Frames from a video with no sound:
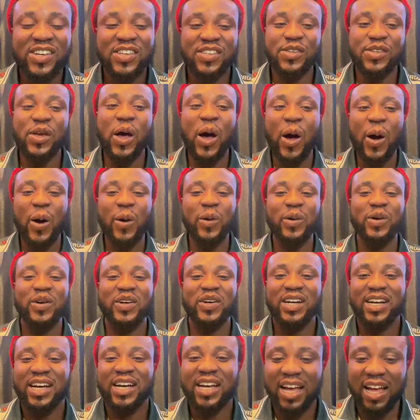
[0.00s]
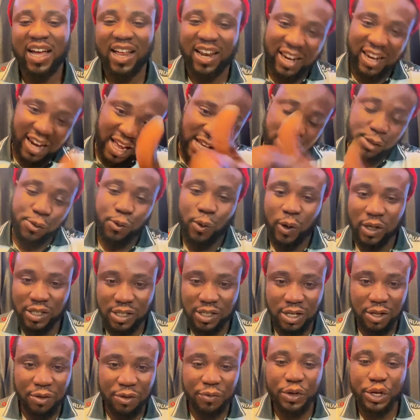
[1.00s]
So let's
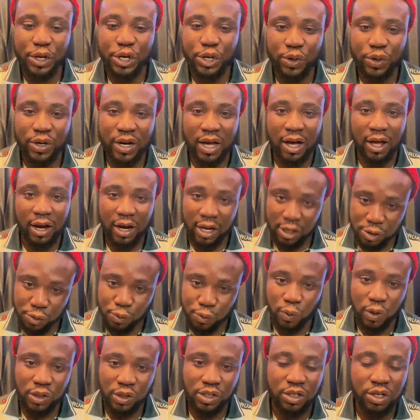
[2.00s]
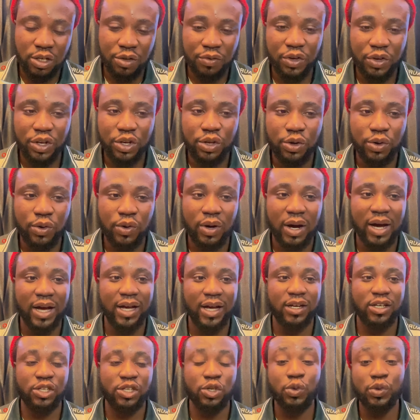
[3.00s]
watch the video now. Let's watch the video
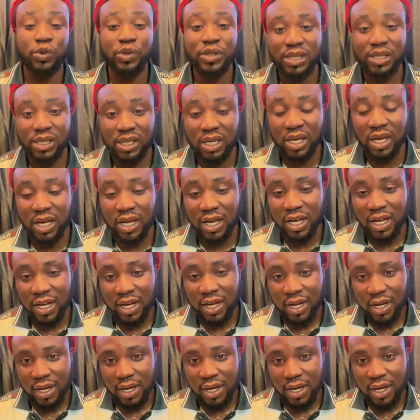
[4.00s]
and you will see